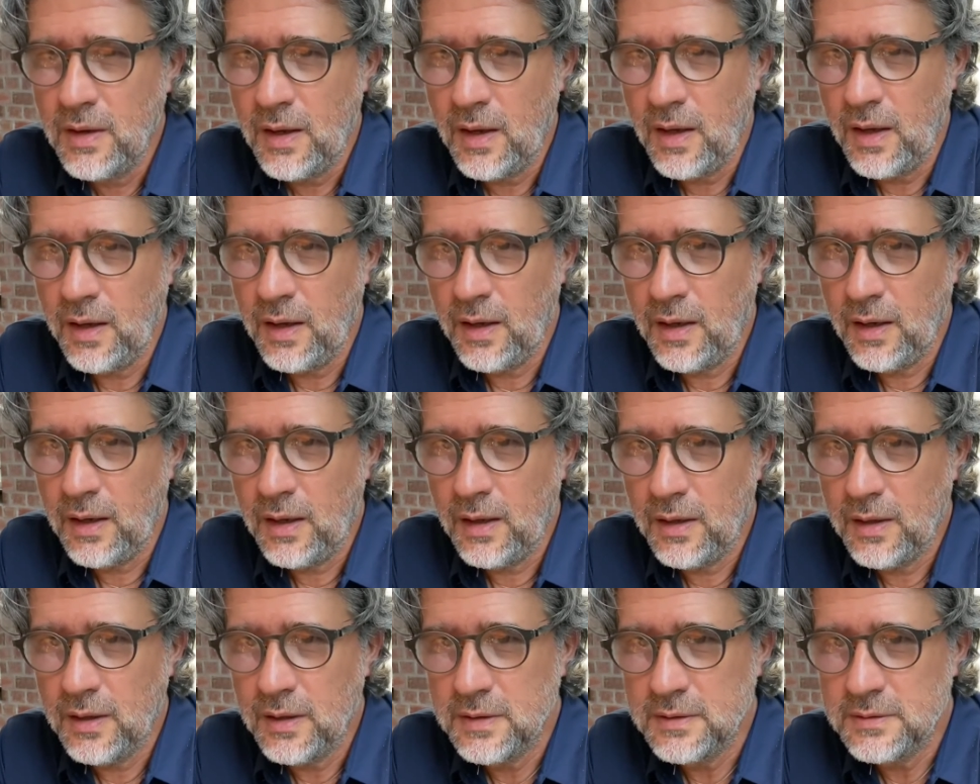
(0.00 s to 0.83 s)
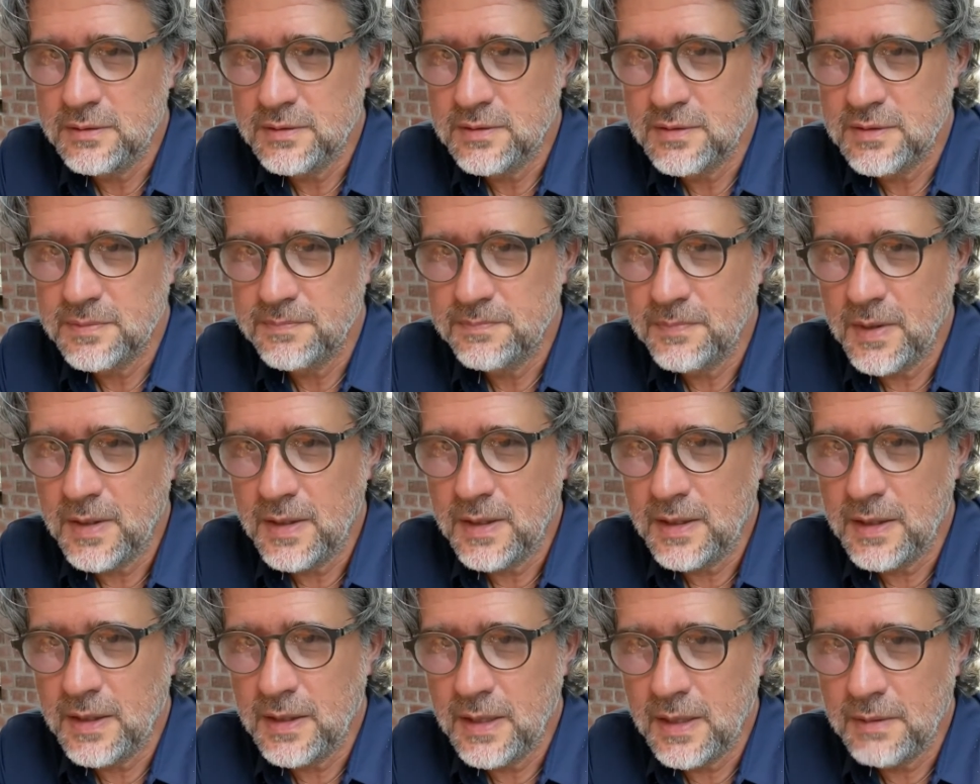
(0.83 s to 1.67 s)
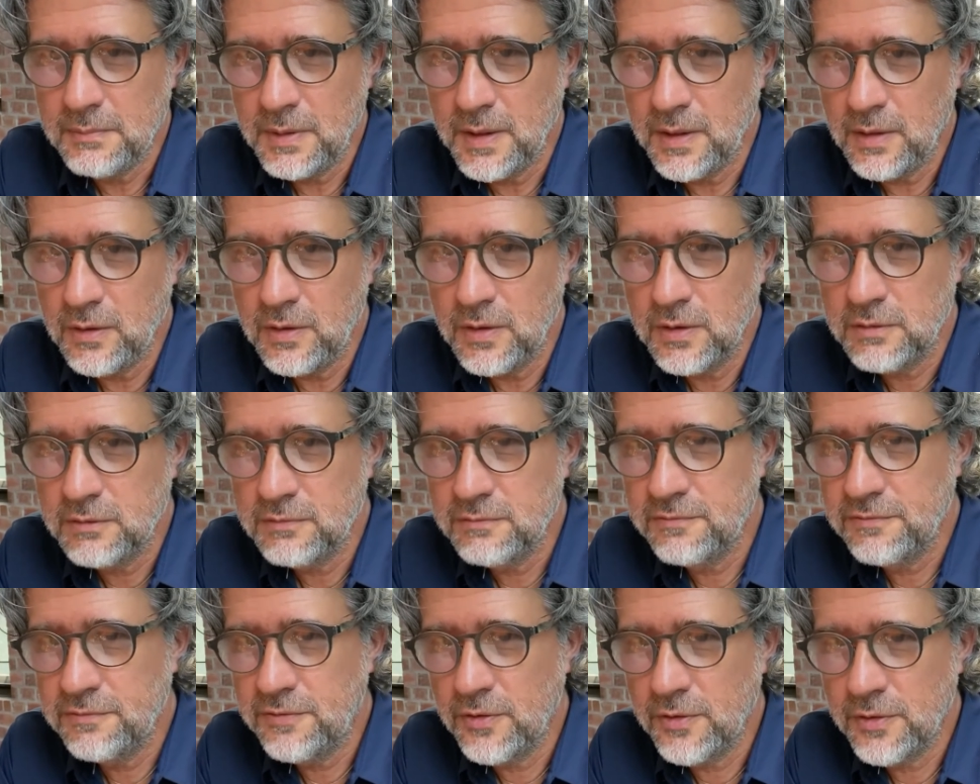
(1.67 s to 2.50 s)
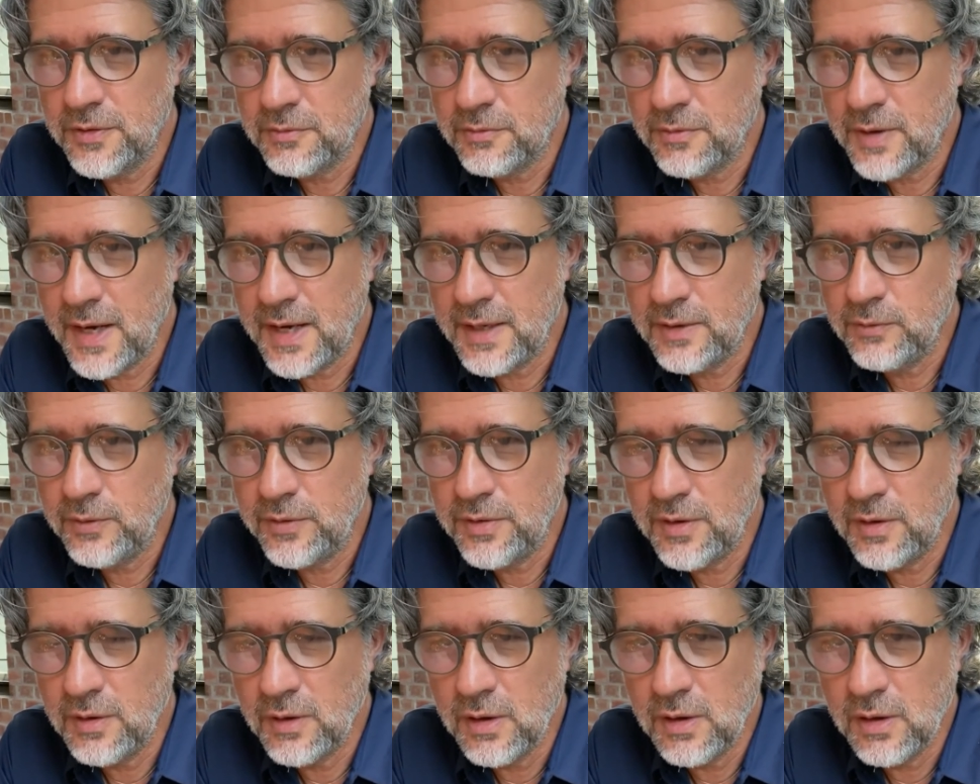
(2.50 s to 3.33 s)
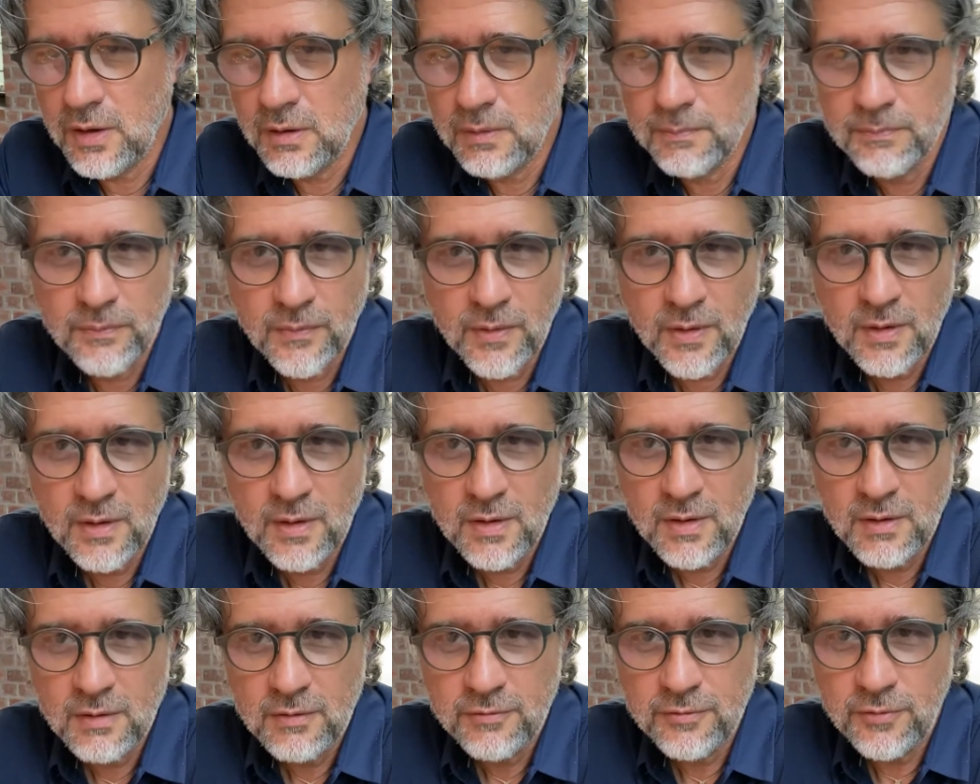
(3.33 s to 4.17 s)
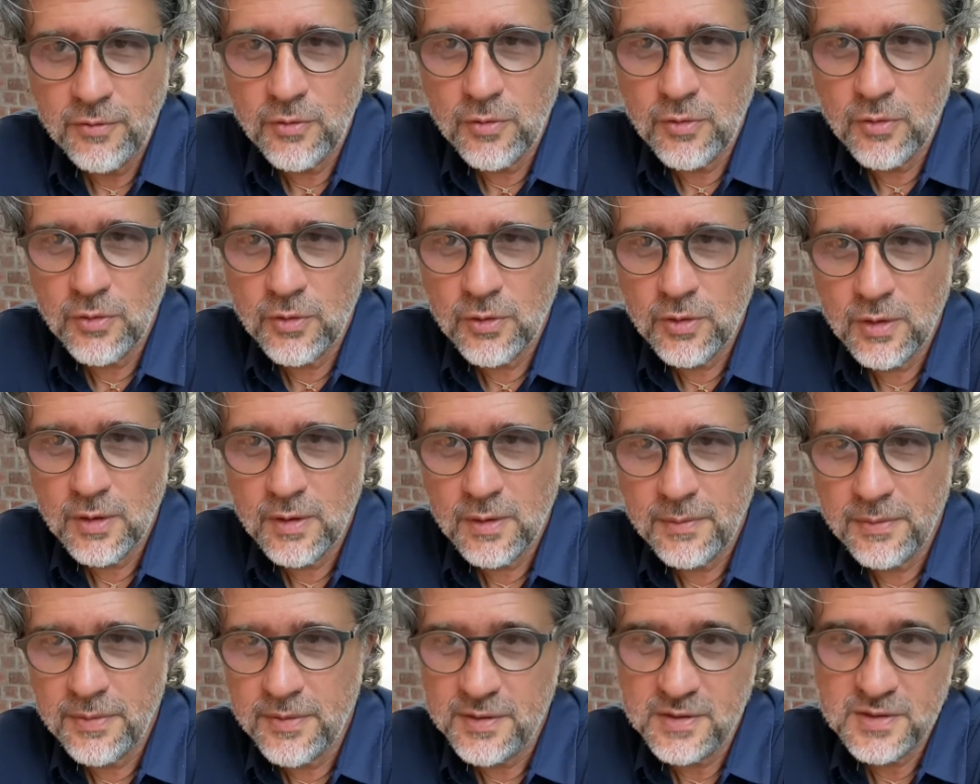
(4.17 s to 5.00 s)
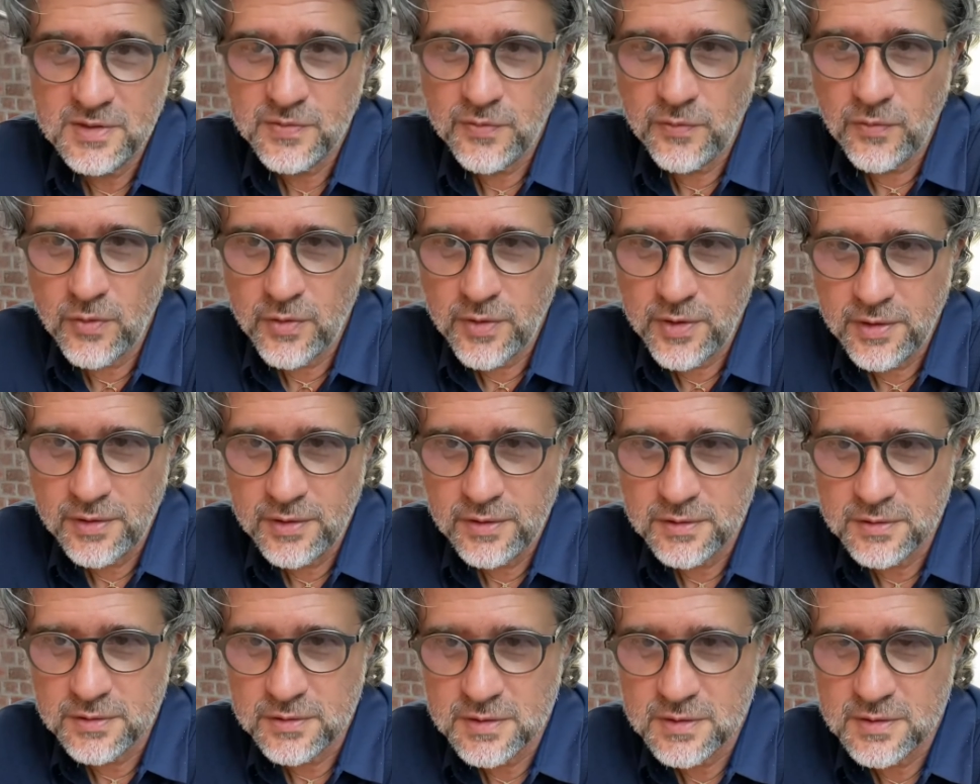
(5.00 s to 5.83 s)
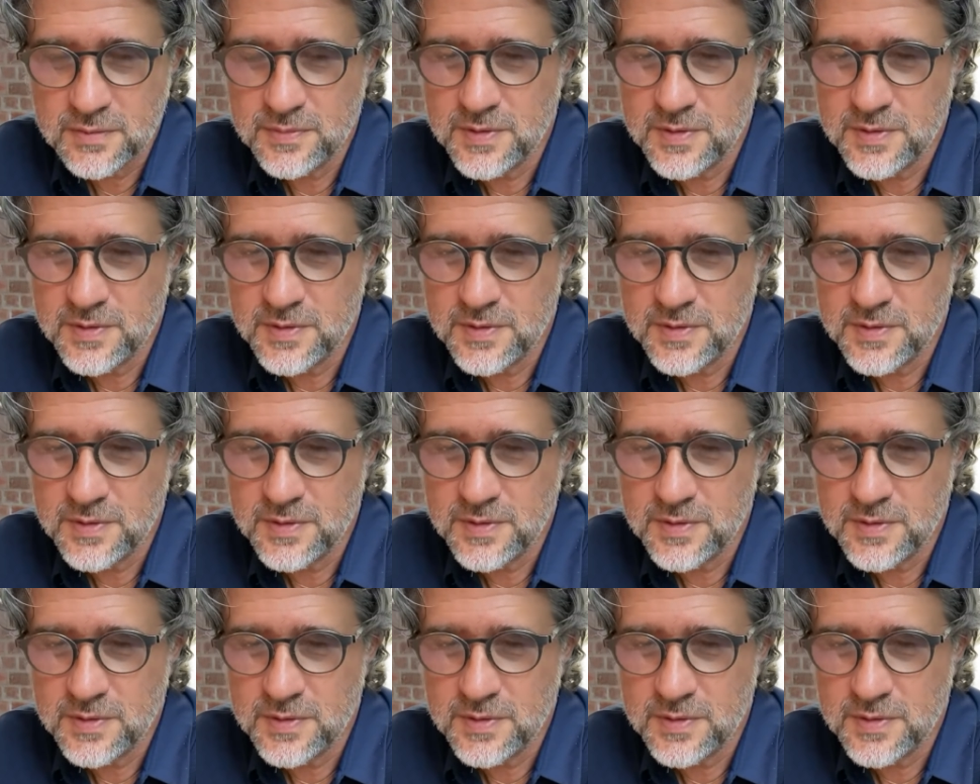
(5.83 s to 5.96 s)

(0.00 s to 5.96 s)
and uh, I'm along for the ride with y'all for these four years.